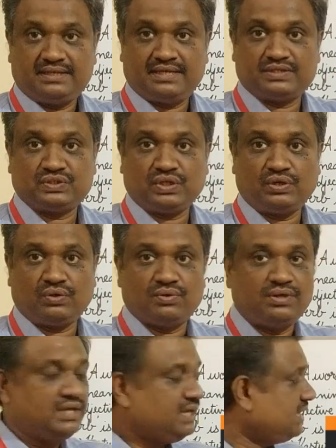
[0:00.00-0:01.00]
Yes or
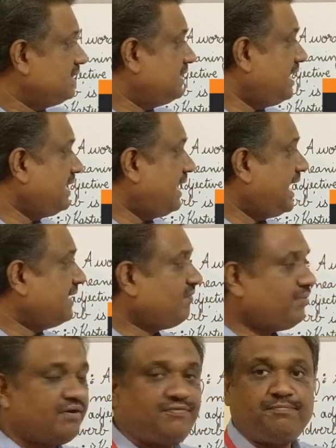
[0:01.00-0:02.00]
no? Then
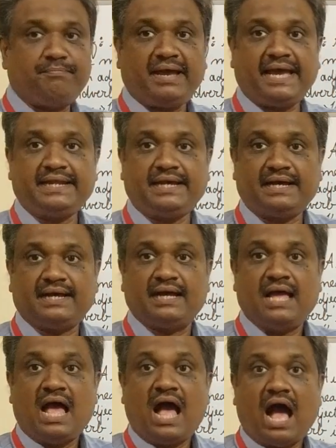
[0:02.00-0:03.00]
adverb of
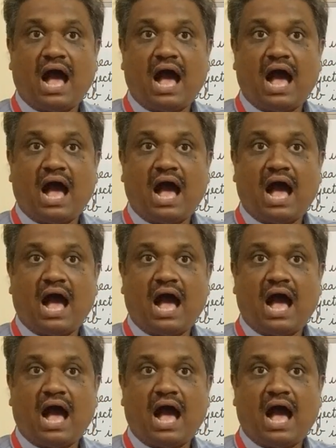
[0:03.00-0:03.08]
manner.